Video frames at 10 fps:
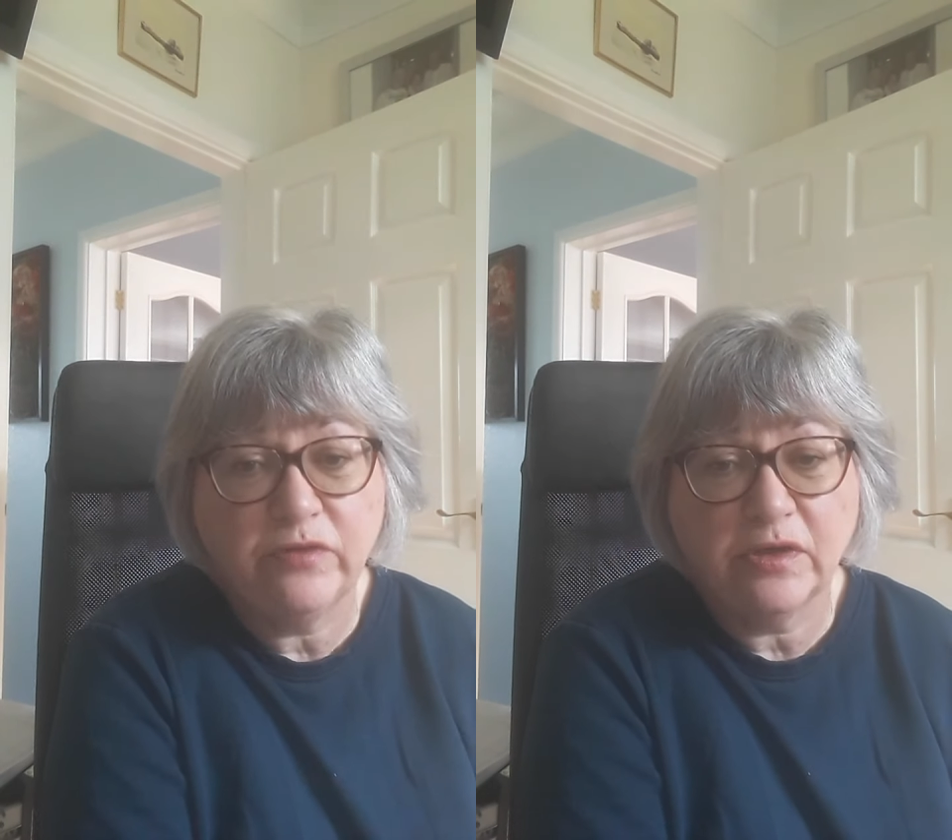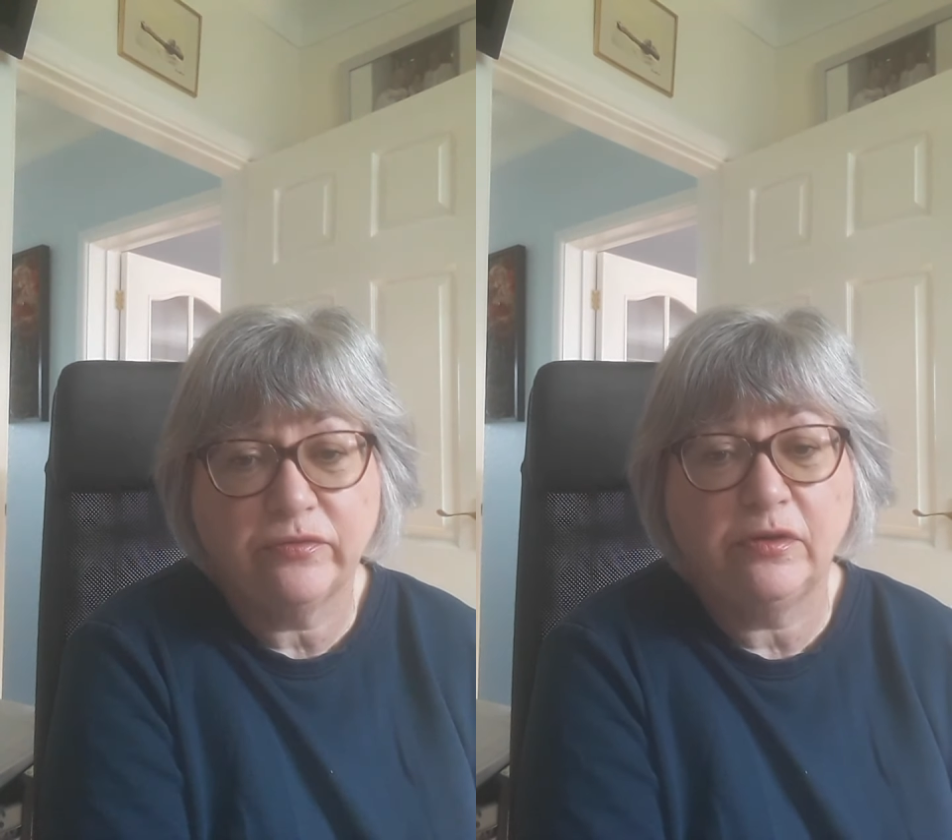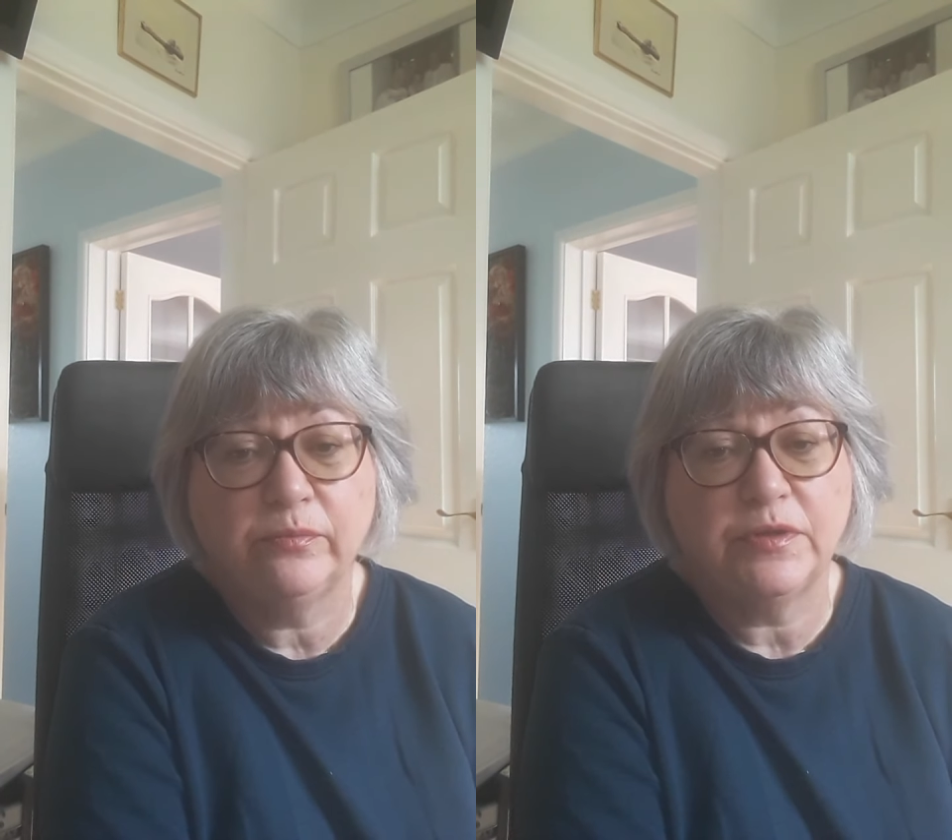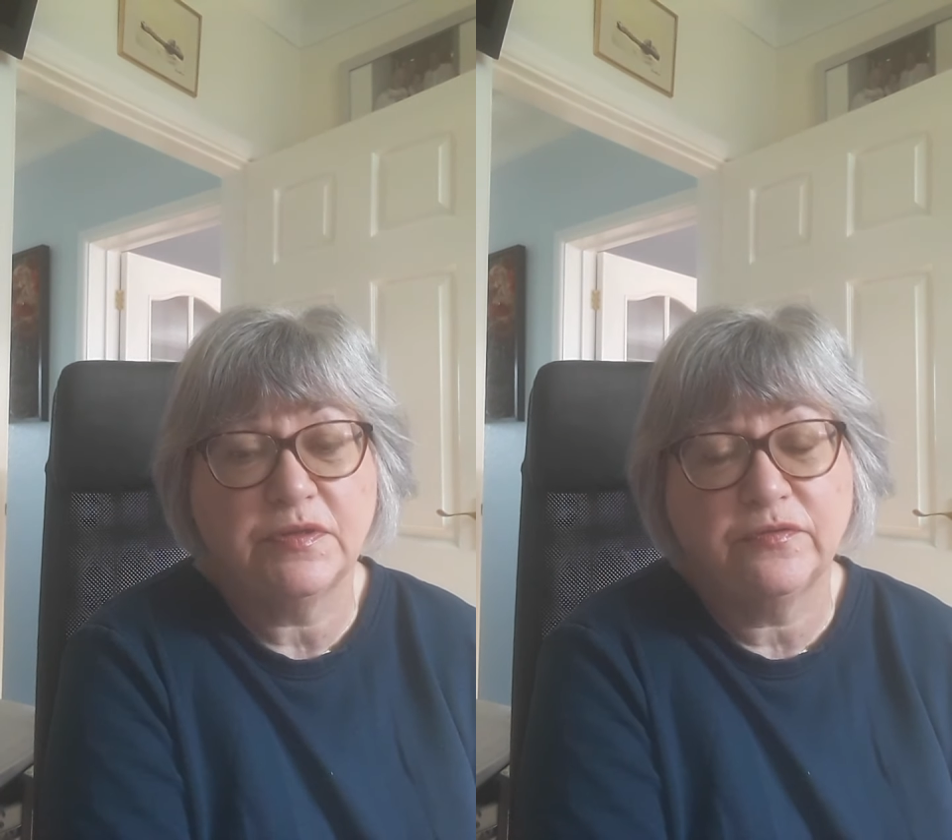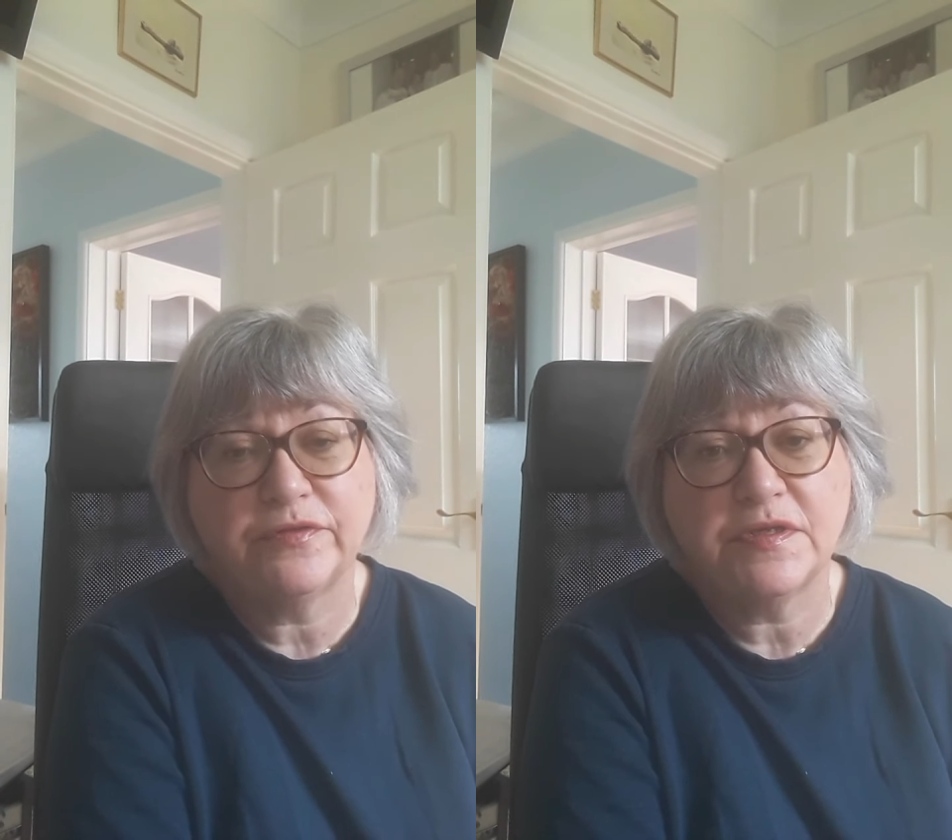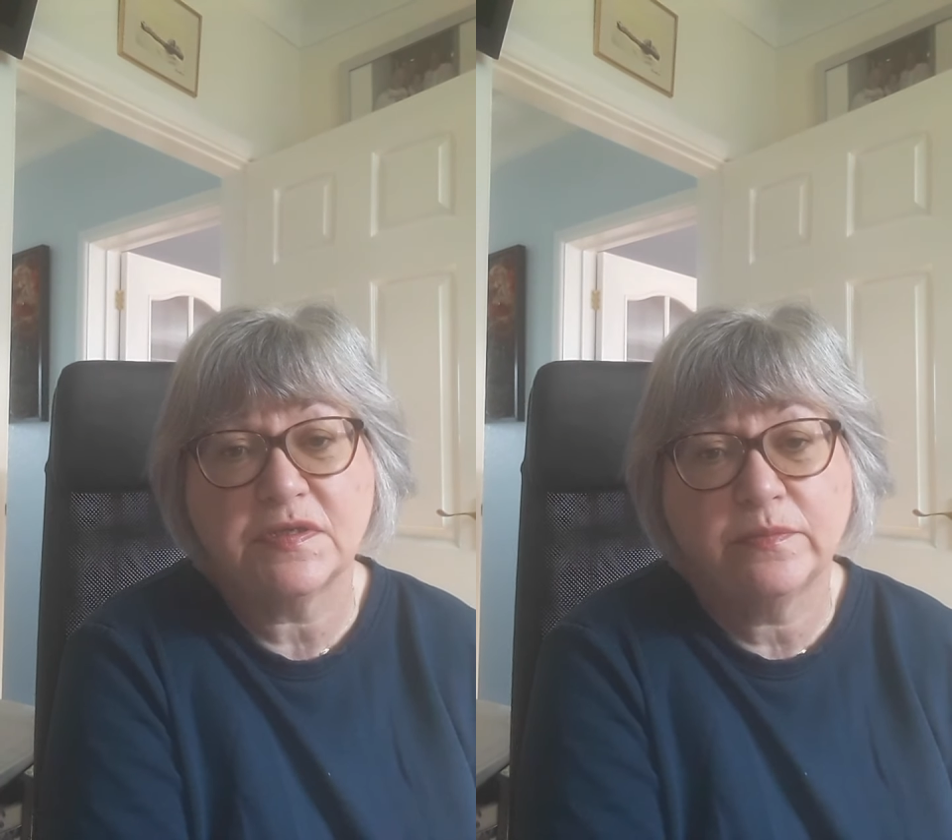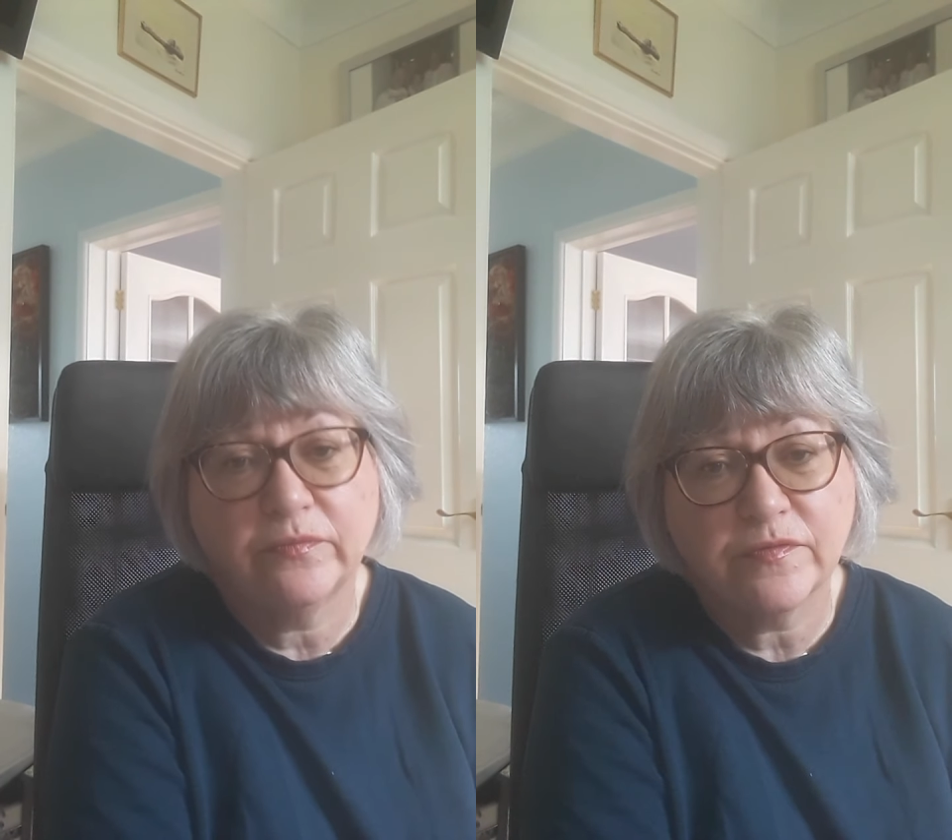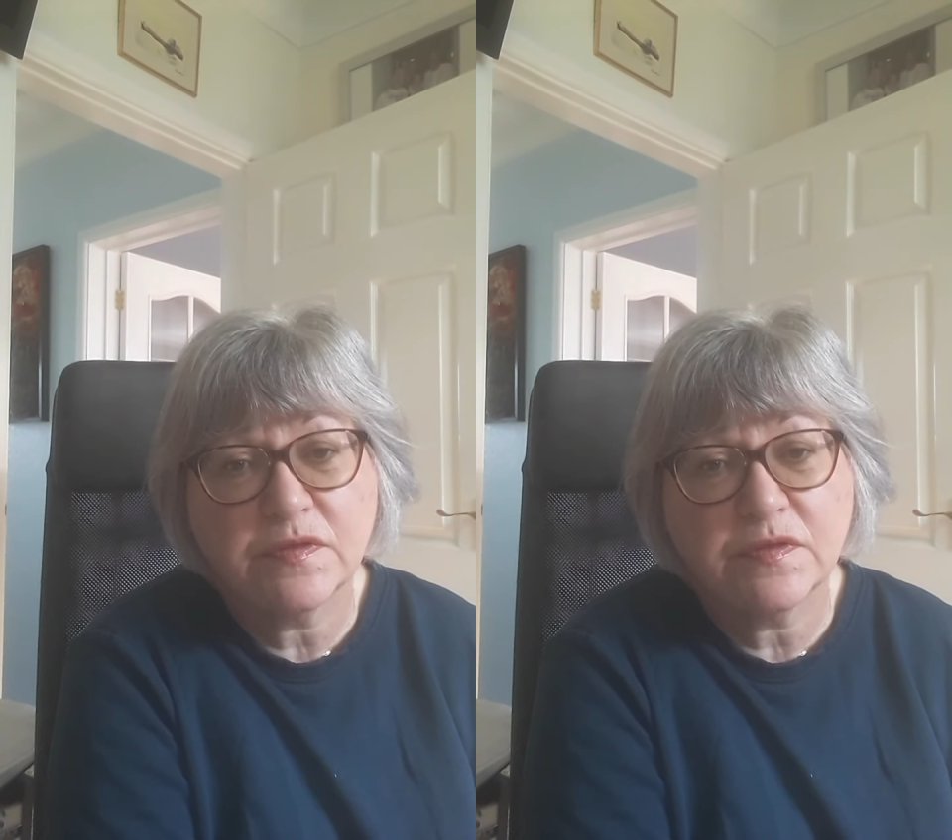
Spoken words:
recruitment offer this month.